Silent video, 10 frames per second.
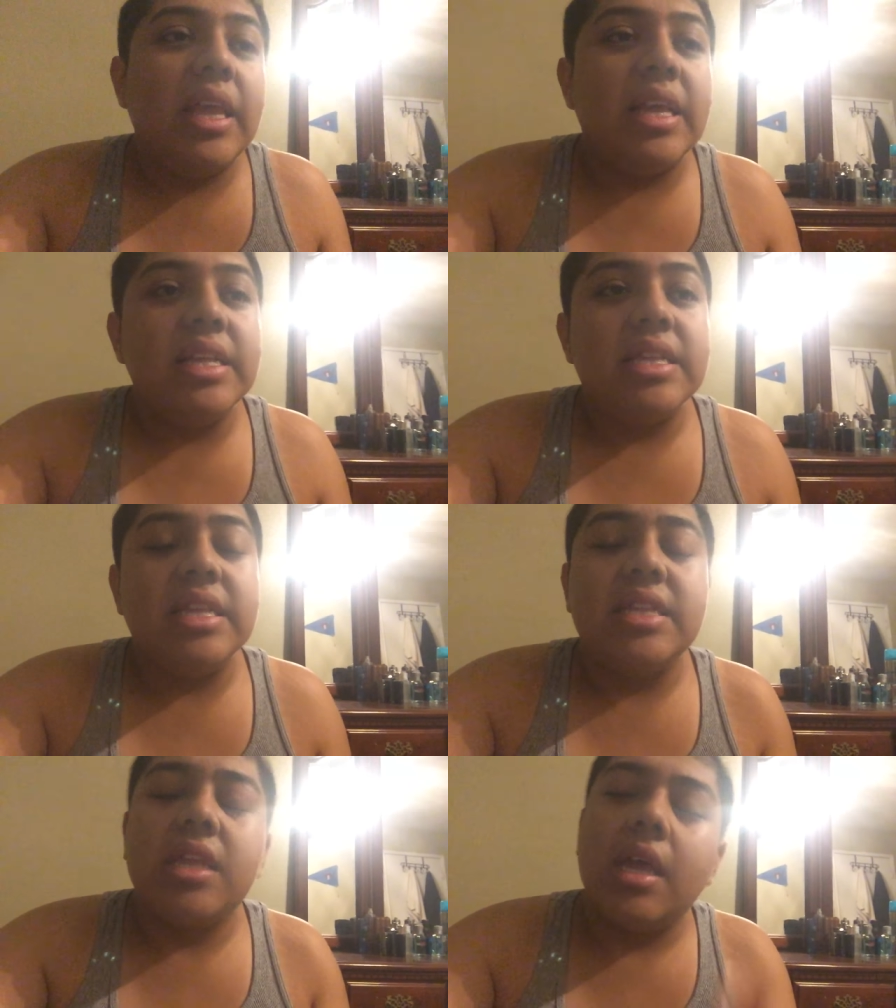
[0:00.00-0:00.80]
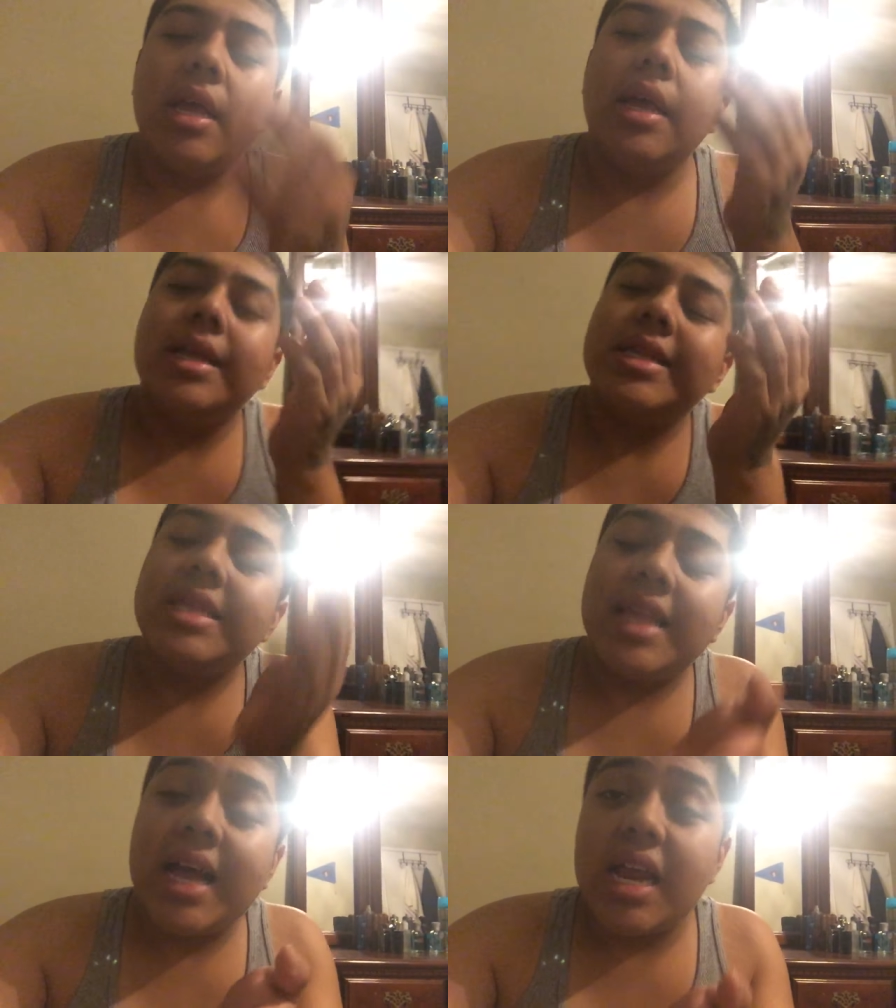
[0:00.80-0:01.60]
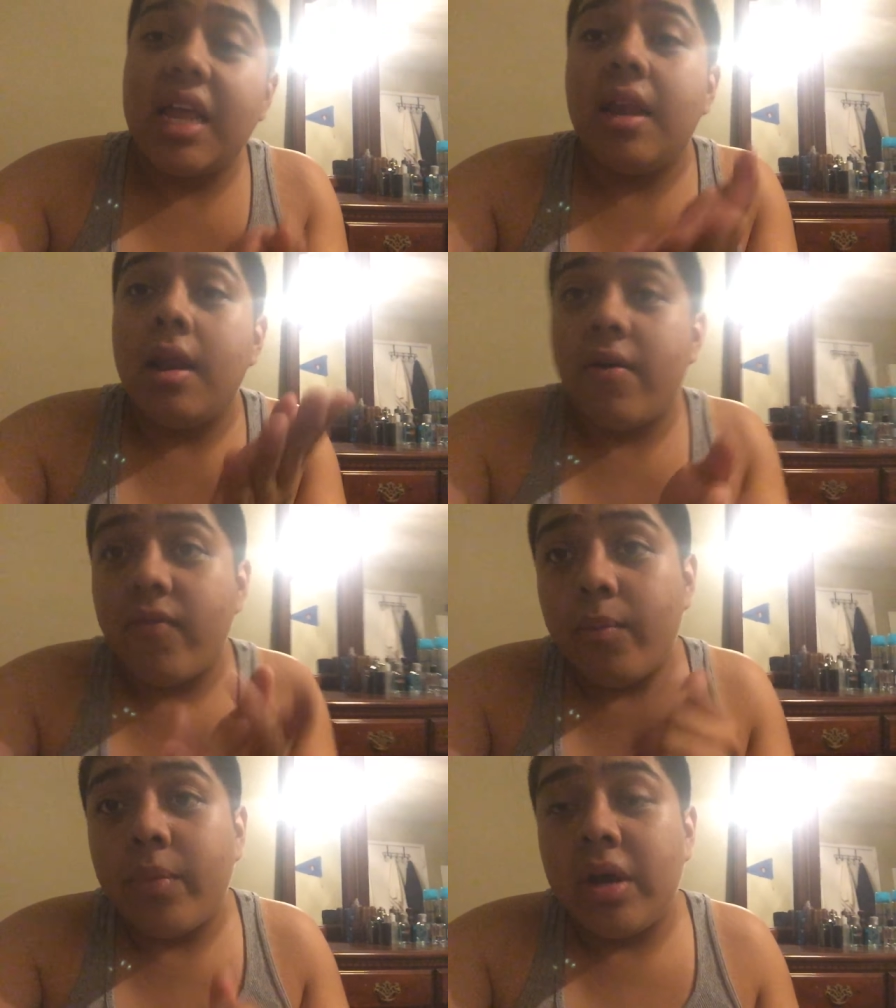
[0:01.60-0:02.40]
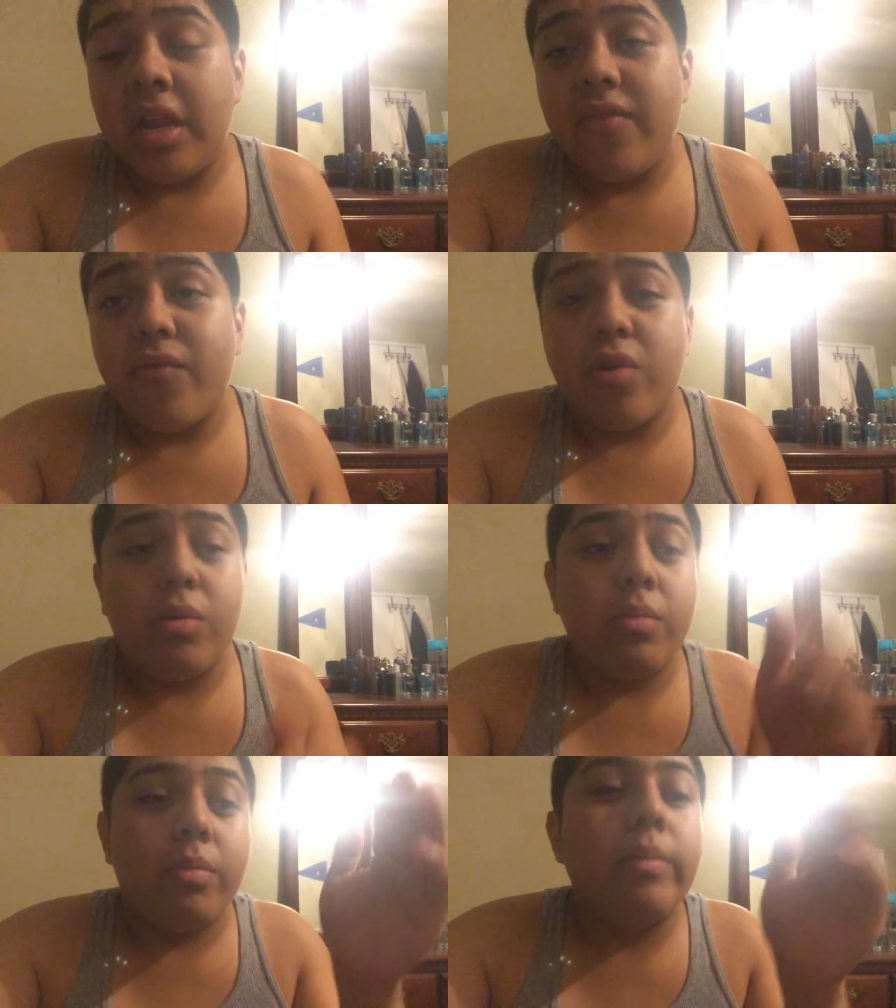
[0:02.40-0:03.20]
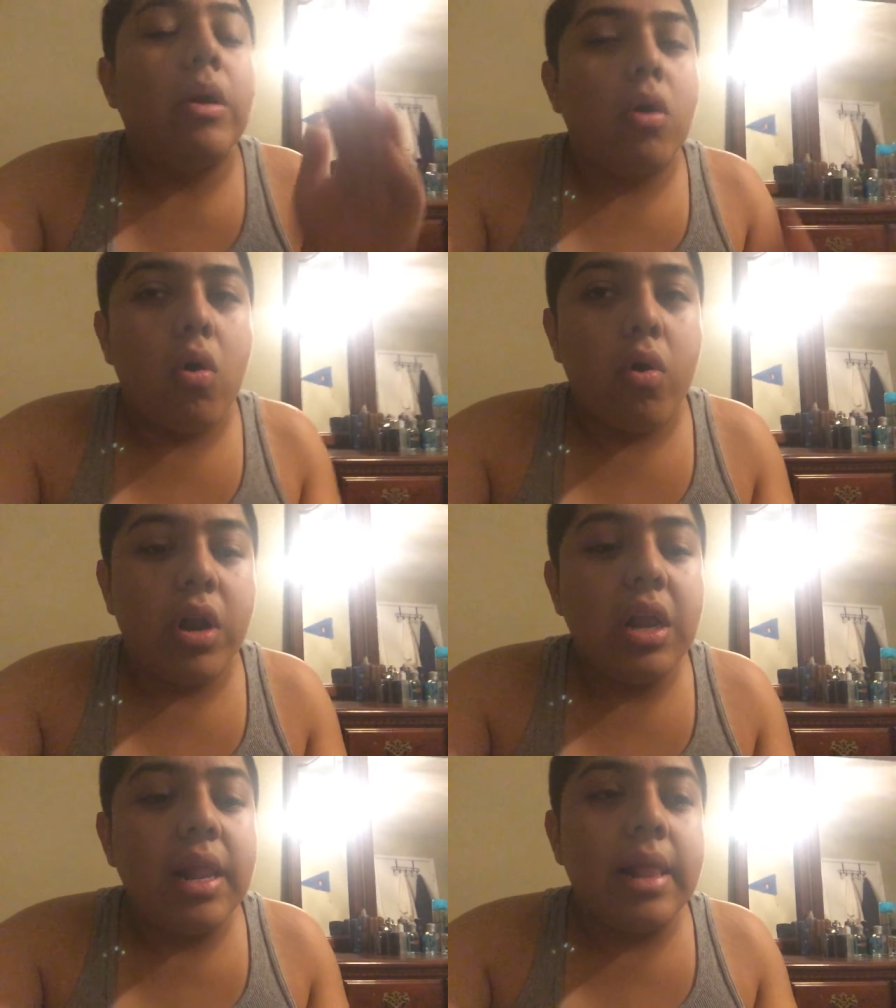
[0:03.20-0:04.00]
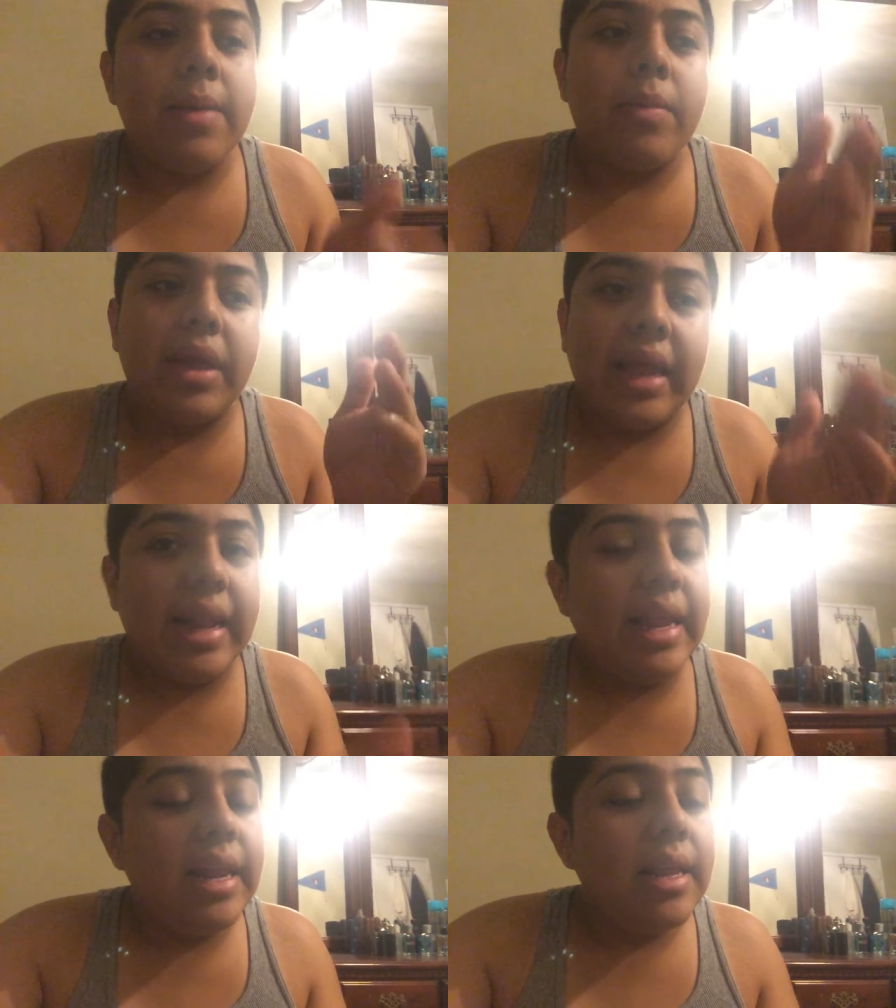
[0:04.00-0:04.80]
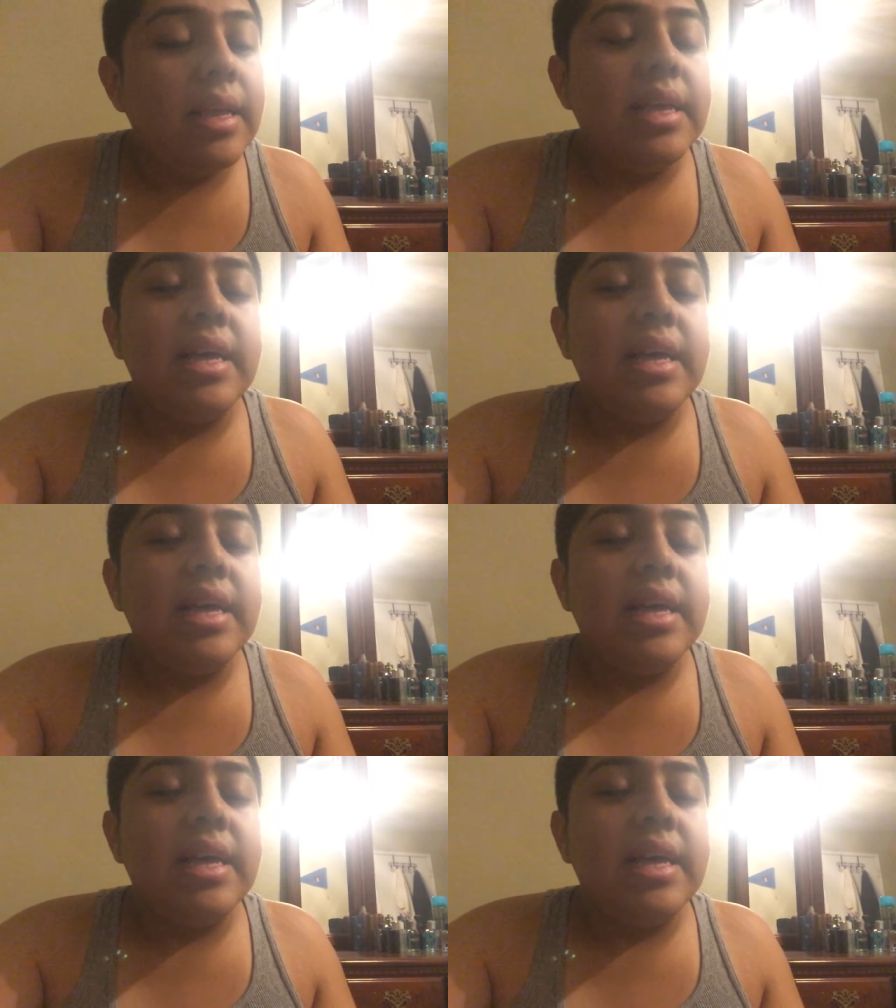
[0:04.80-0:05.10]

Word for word: the thing is, it's it's not enough money for my card that I'm getting.